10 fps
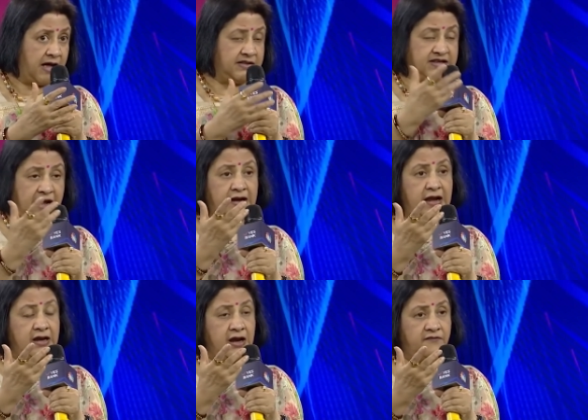And
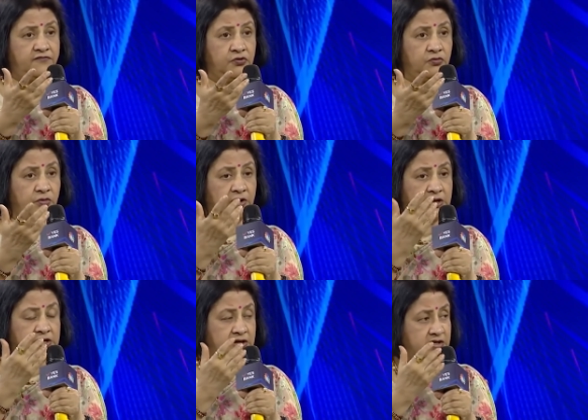sadly enough,
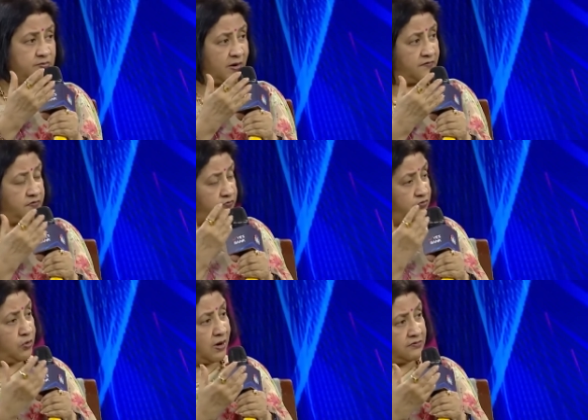India is one of the
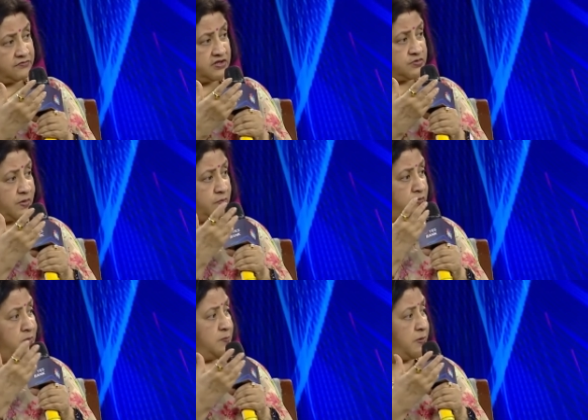few countries where
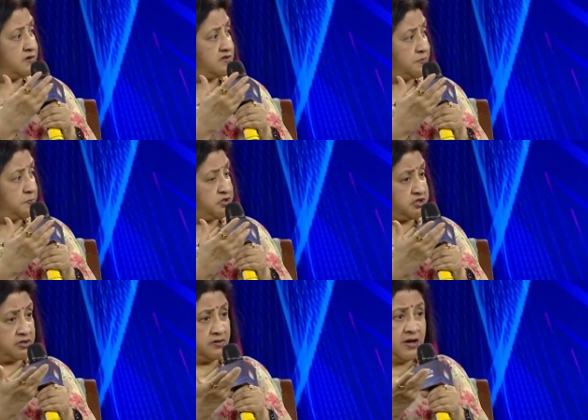women
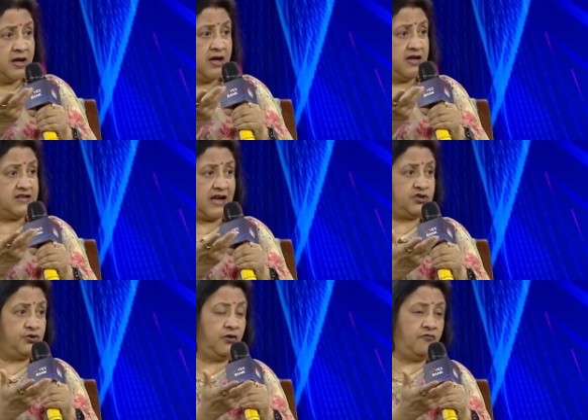participation is
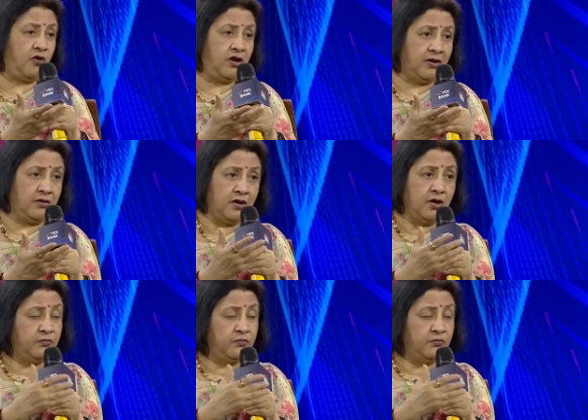actually falling.